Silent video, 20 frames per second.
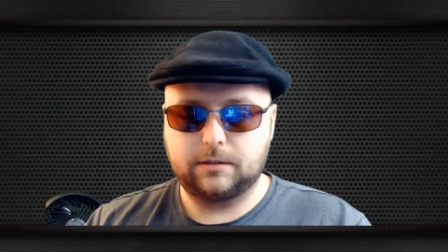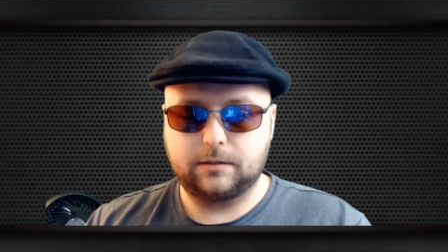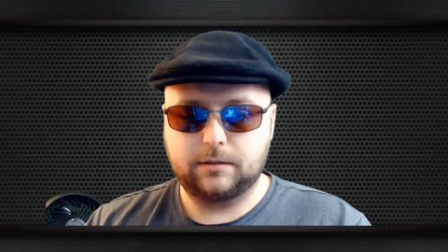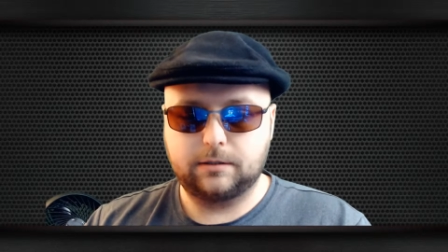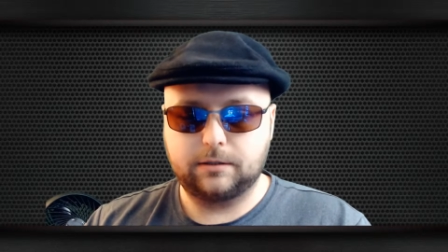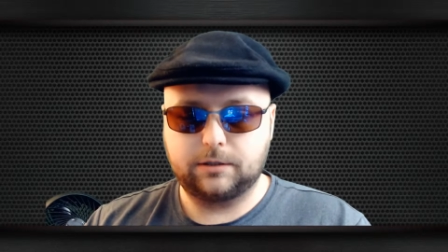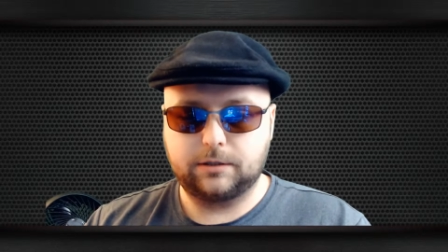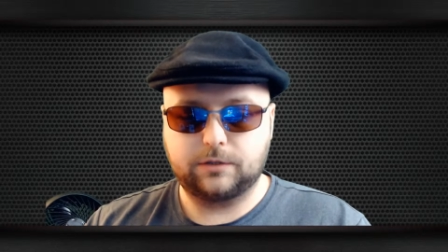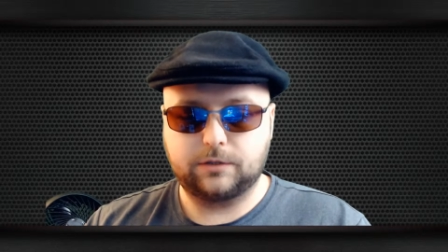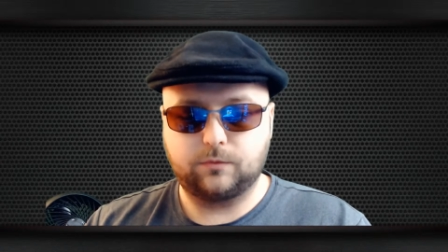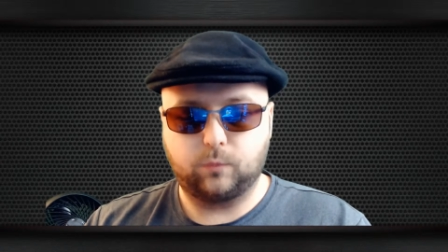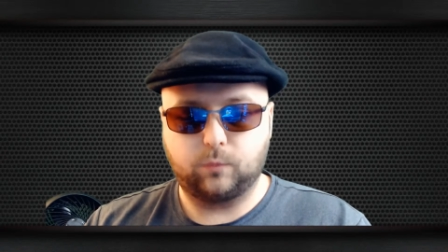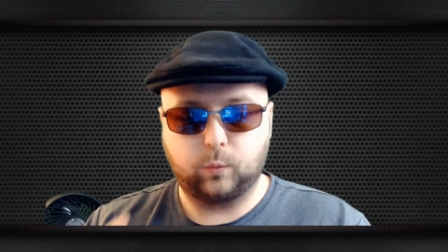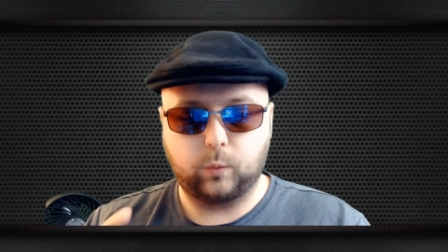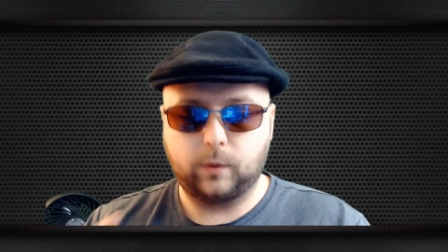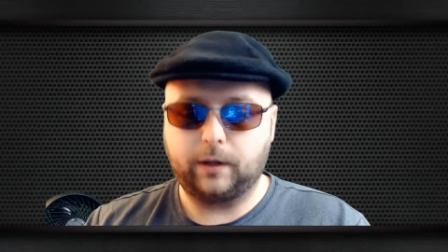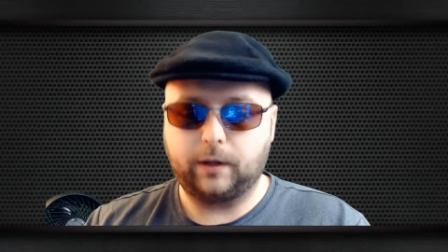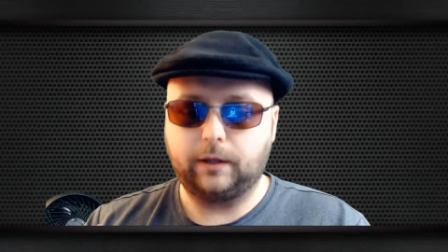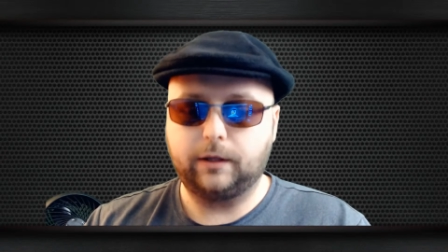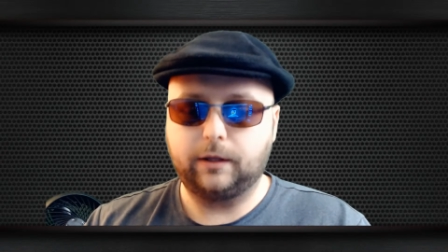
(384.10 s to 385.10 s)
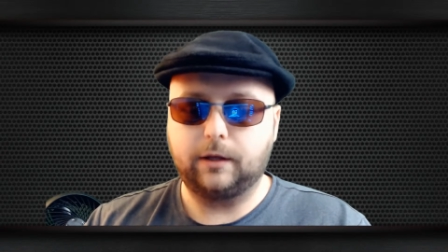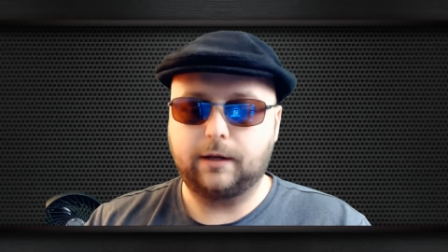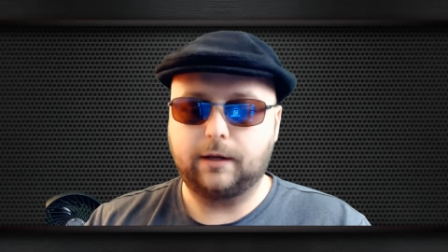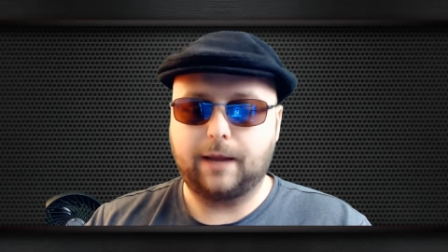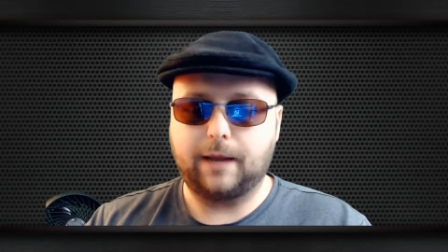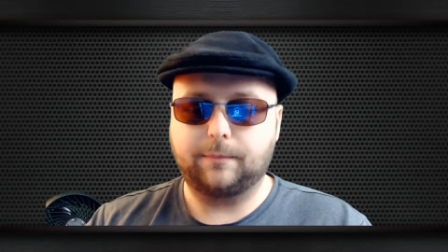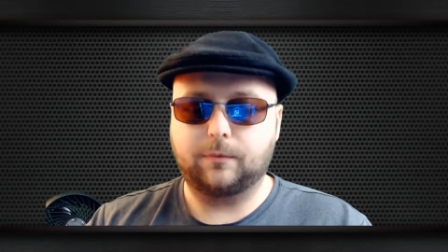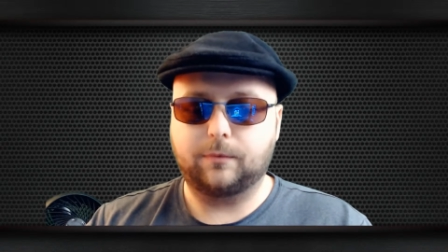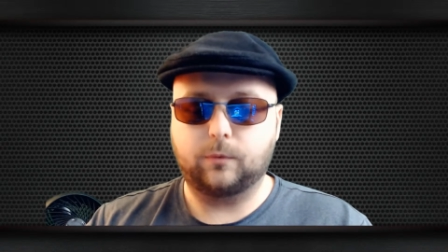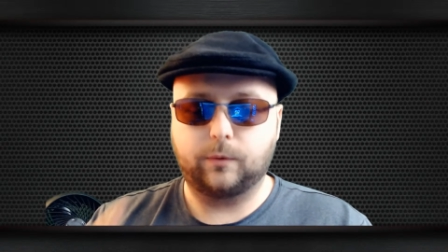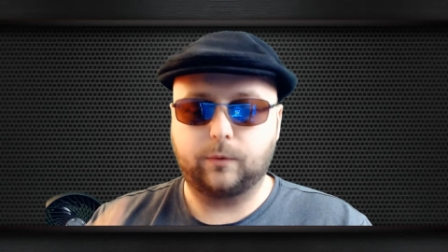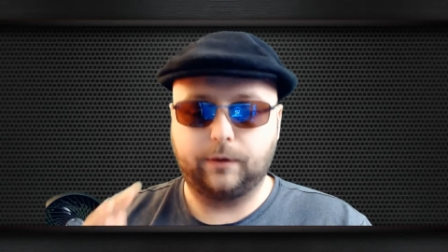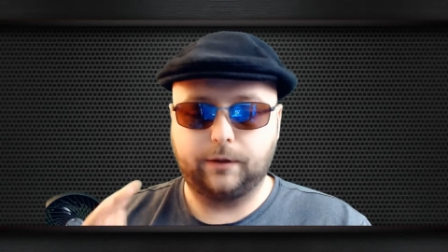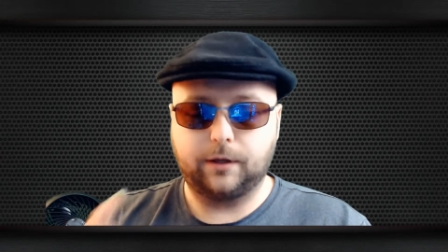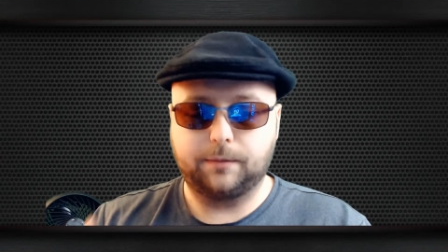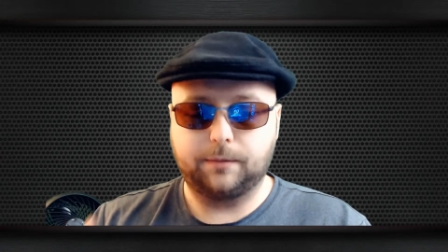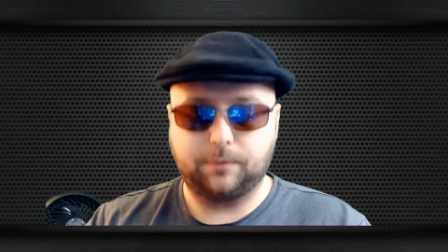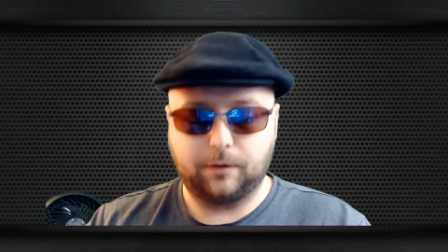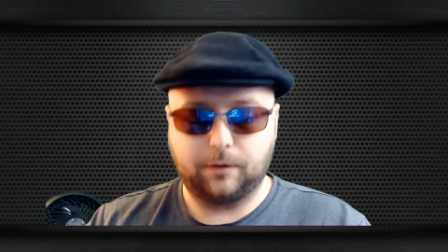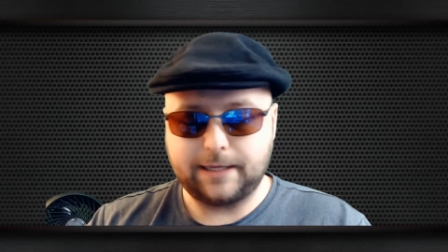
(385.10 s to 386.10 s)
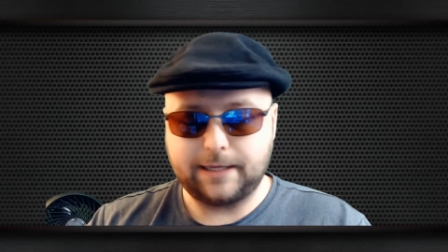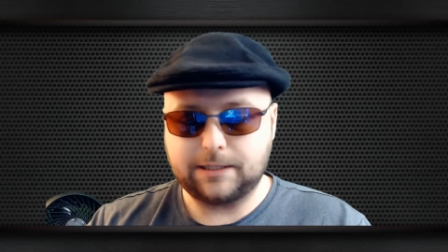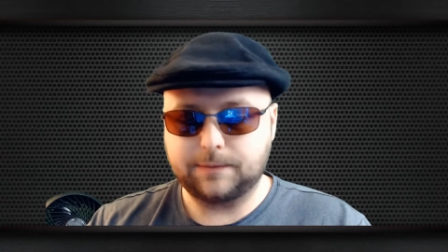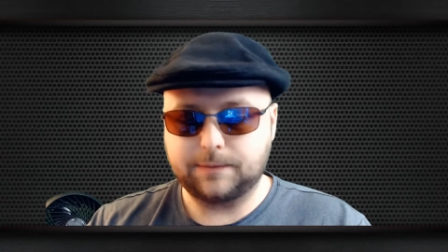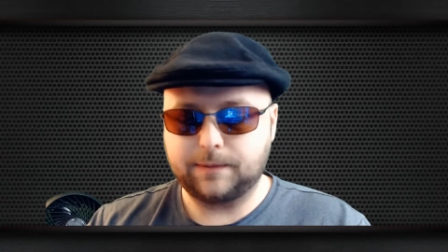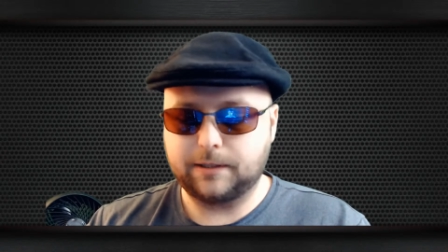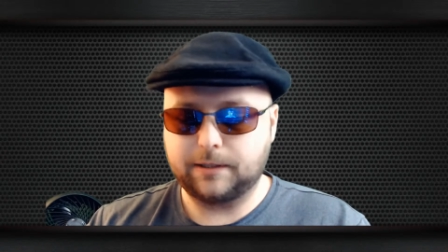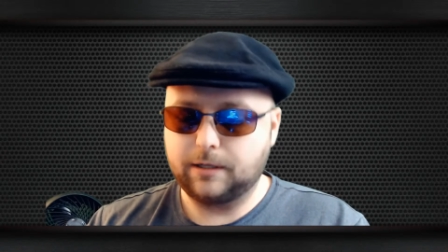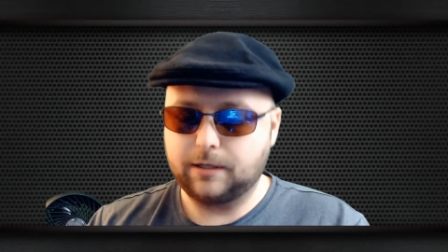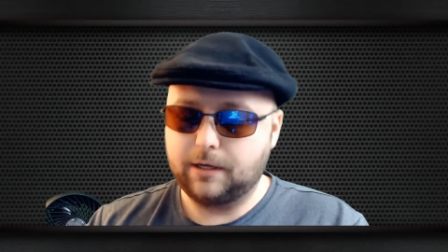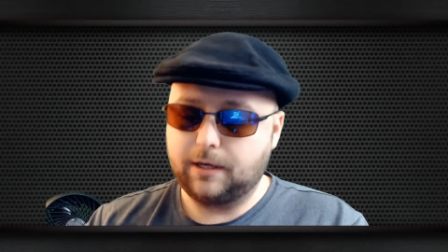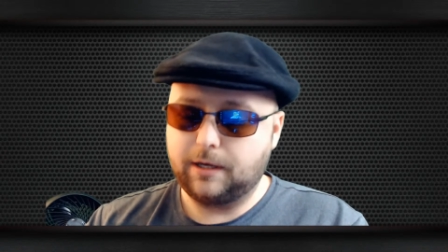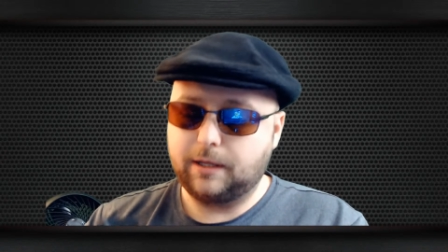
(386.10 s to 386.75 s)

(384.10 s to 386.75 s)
just really good camera, really good placement.